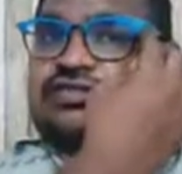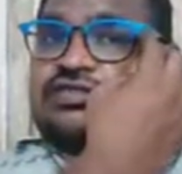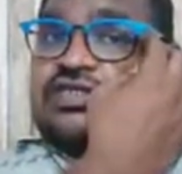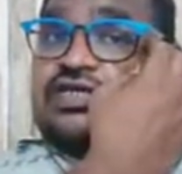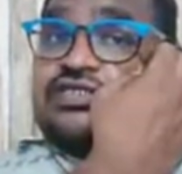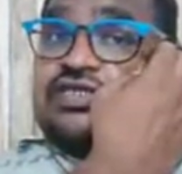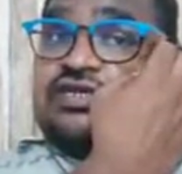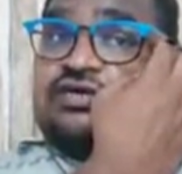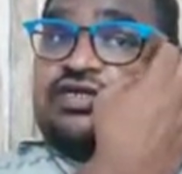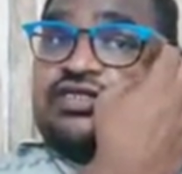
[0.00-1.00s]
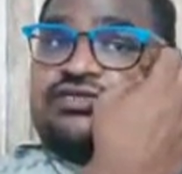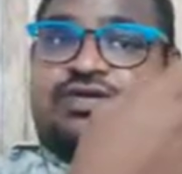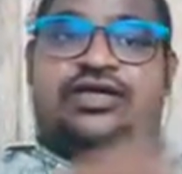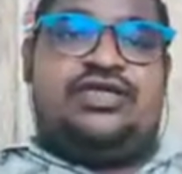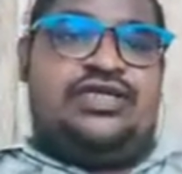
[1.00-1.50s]
that is equal to
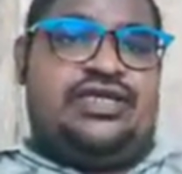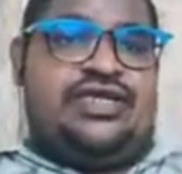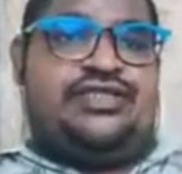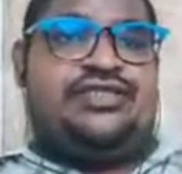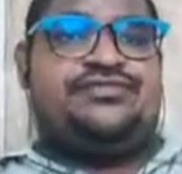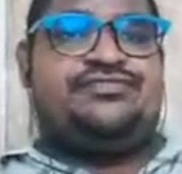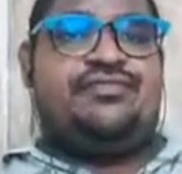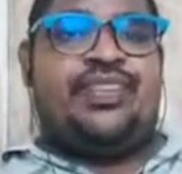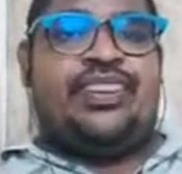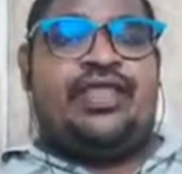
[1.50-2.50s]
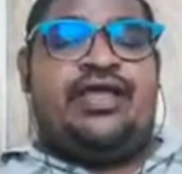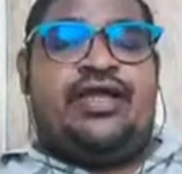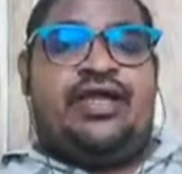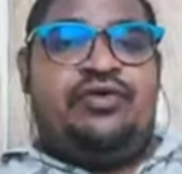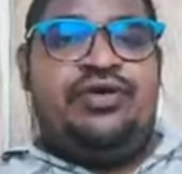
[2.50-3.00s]
small d like this.
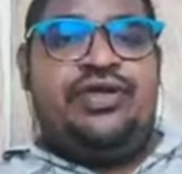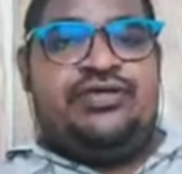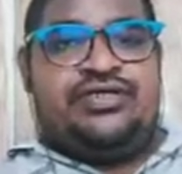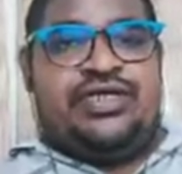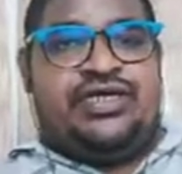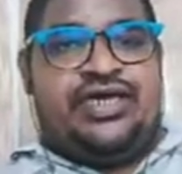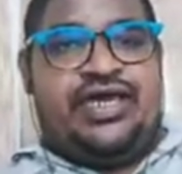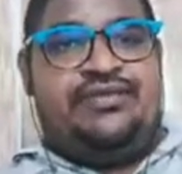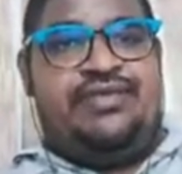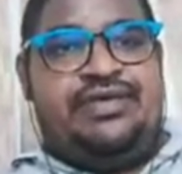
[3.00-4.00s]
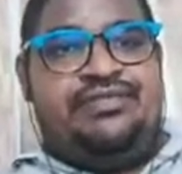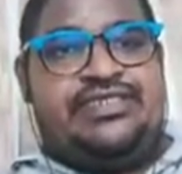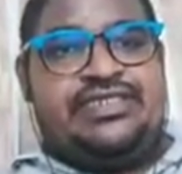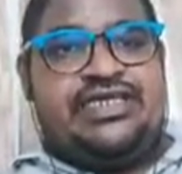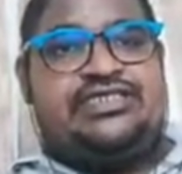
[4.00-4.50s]
Now we know that IB
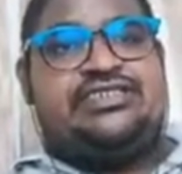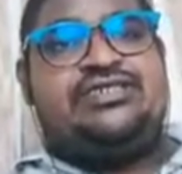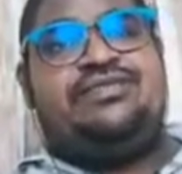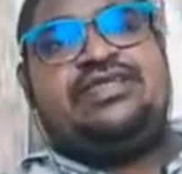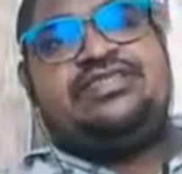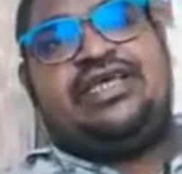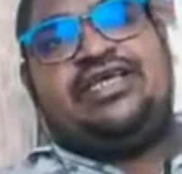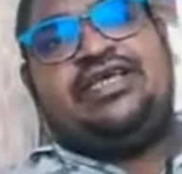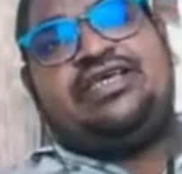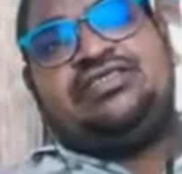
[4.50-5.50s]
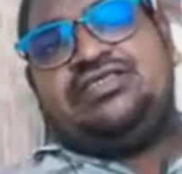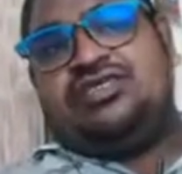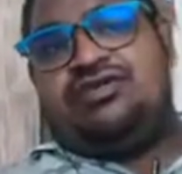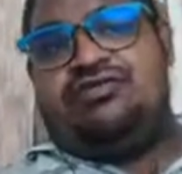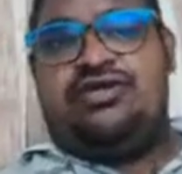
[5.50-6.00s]
plus IC plus IA is
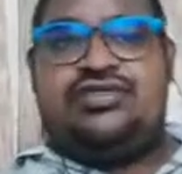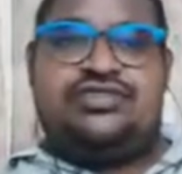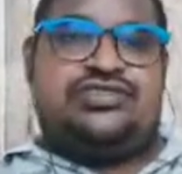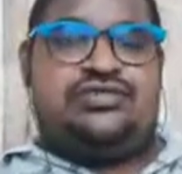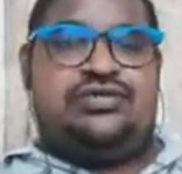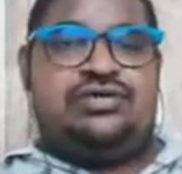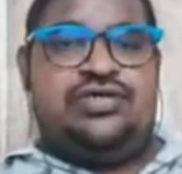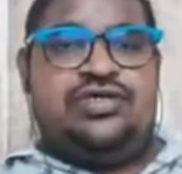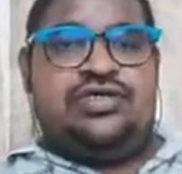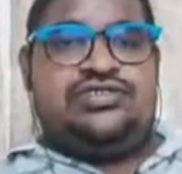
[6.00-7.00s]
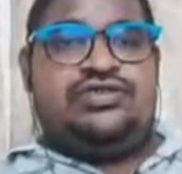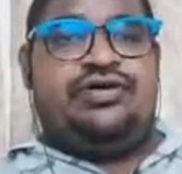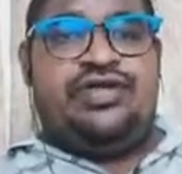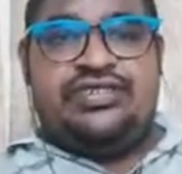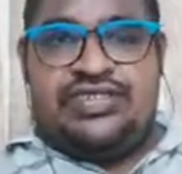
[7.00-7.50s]
equal to 0. So
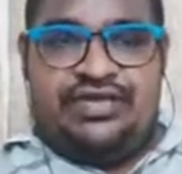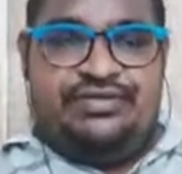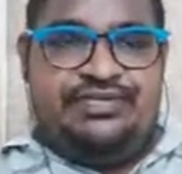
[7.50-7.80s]
hence IB